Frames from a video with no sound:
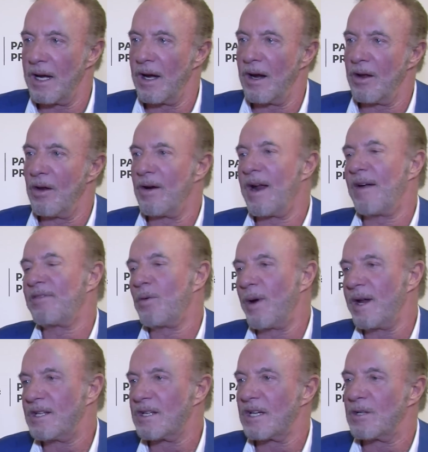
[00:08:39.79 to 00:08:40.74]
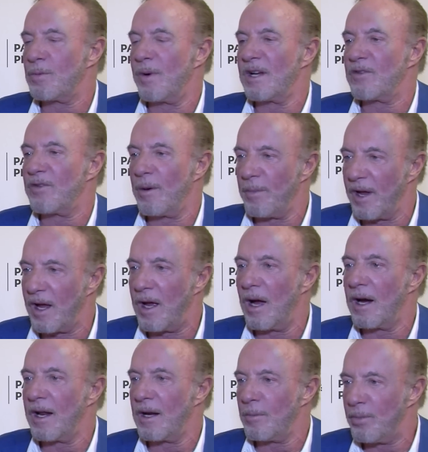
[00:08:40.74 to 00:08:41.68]
You know, you don't have to wait six months for them to
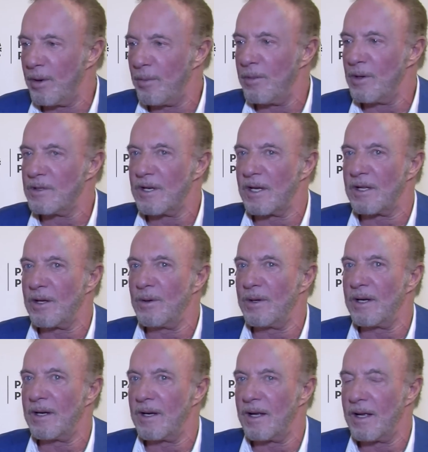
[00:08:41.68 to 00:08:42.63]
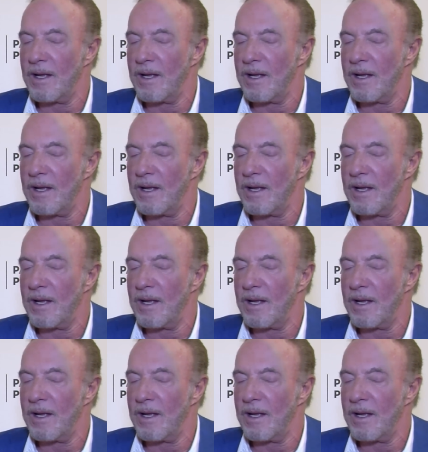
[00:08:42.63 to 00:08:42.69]
cut it and put music to it.